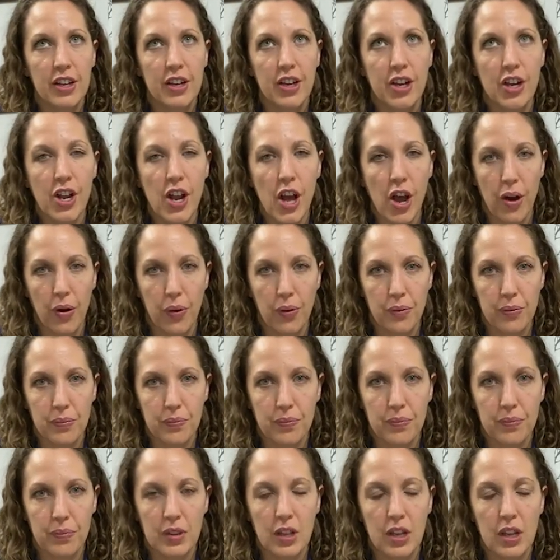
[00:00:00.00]
No.
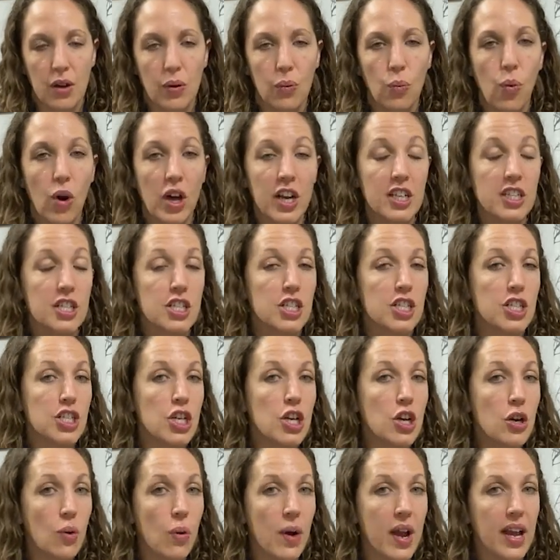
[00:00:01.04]
What it's
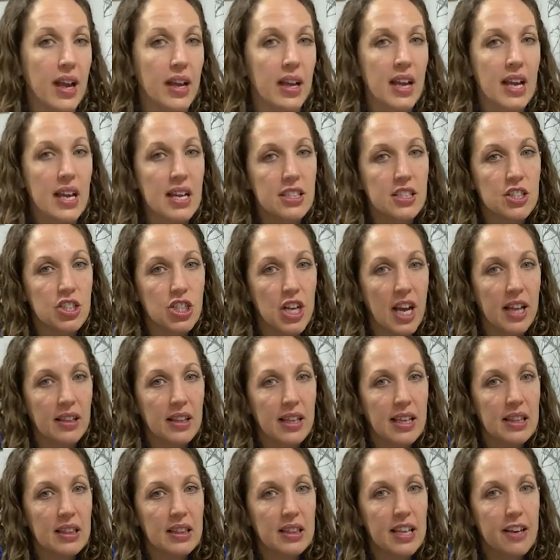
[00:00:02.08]
doing is
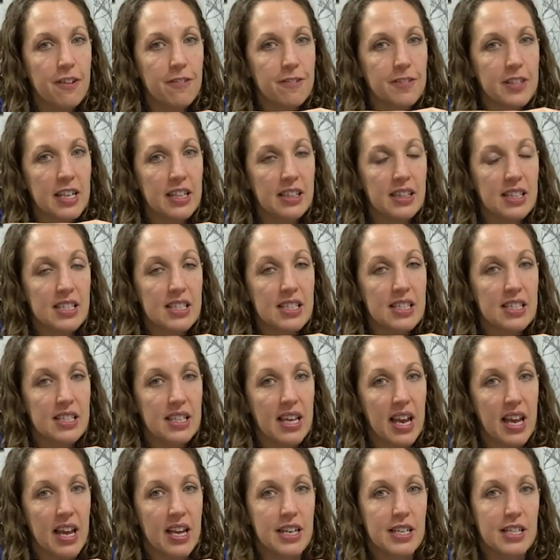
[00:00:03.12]
gently lifting the
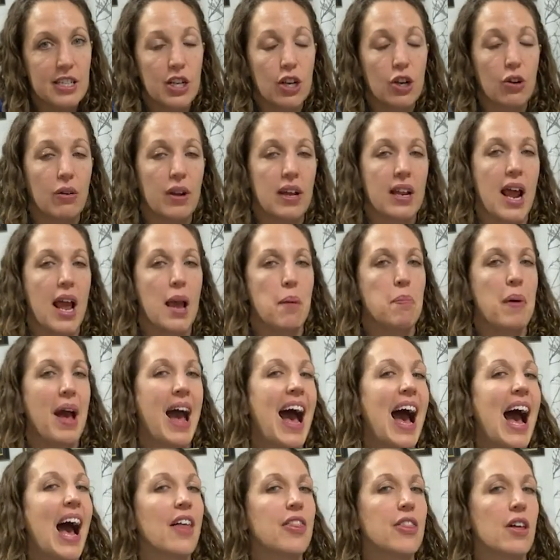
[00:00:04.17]
skin to create a
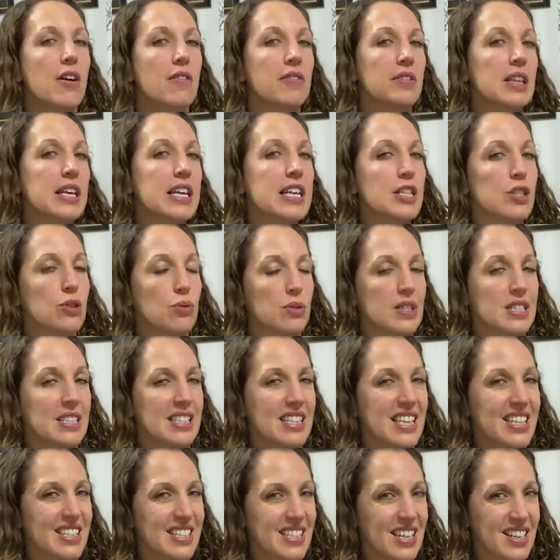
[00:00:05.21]
path of least
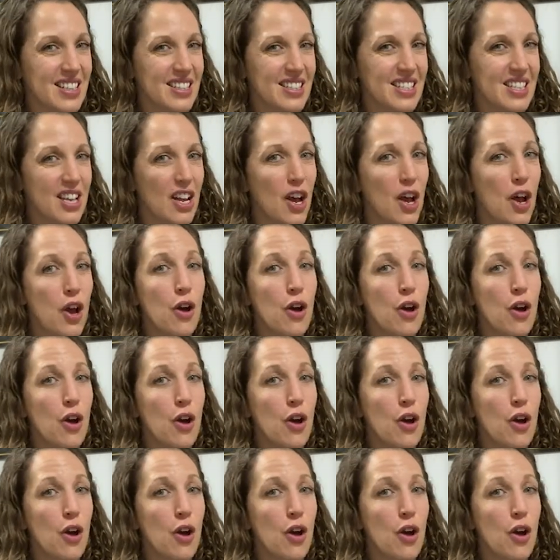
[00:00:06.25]
resistance.